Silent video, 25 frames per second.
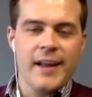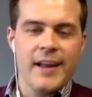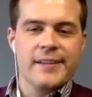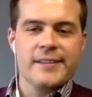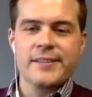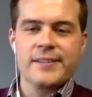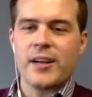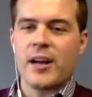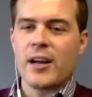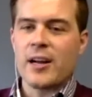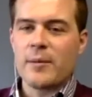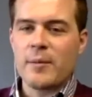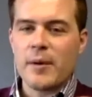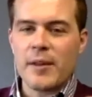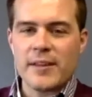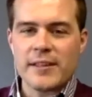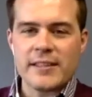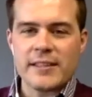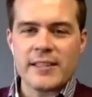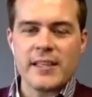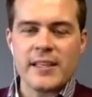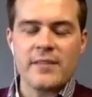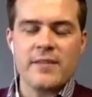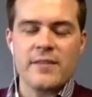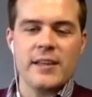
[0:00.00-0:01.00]
talk about the
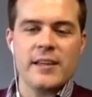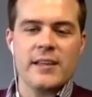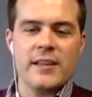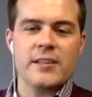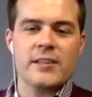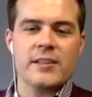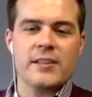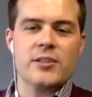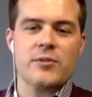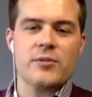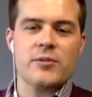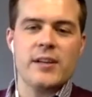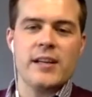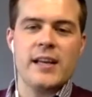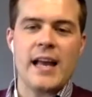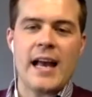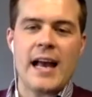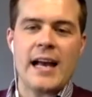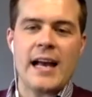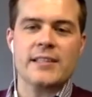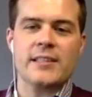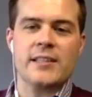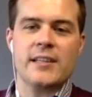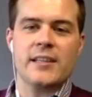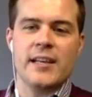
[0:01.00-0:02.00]
TV industry
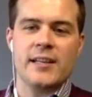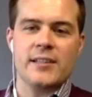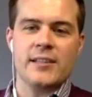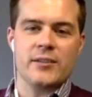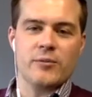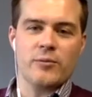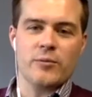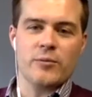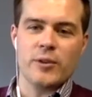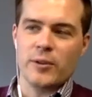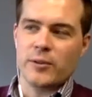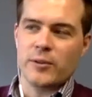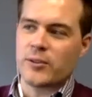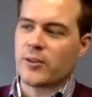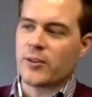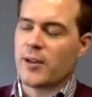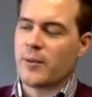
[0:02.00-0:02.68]
as a realtor.